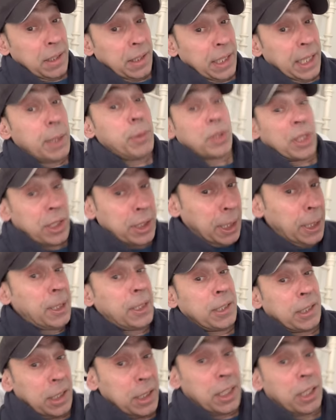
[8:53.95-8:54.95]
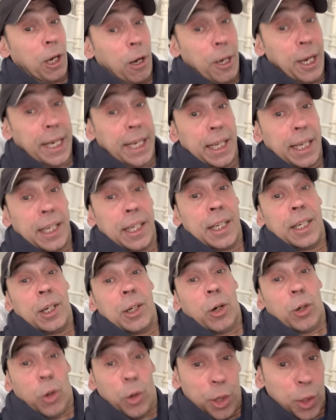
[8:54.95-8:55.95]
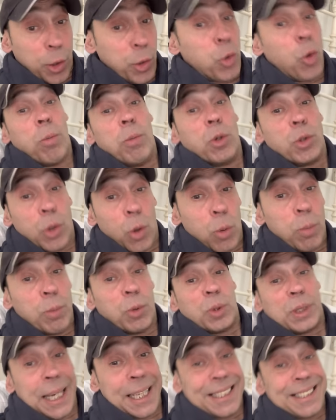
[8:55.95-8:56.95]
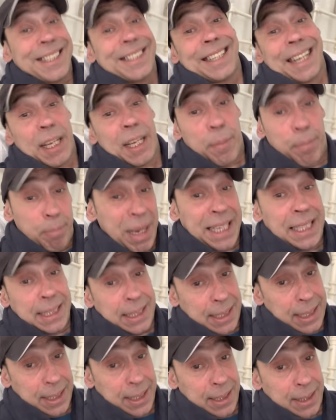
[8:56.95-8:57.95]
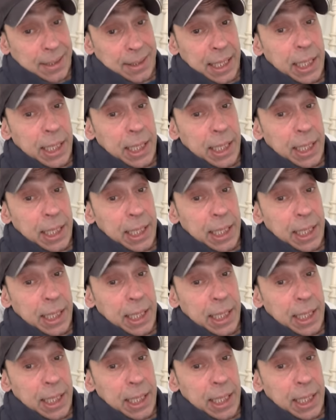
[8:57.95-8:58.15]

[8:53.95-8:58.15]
He was a decent guy on a normal day-to-day basis.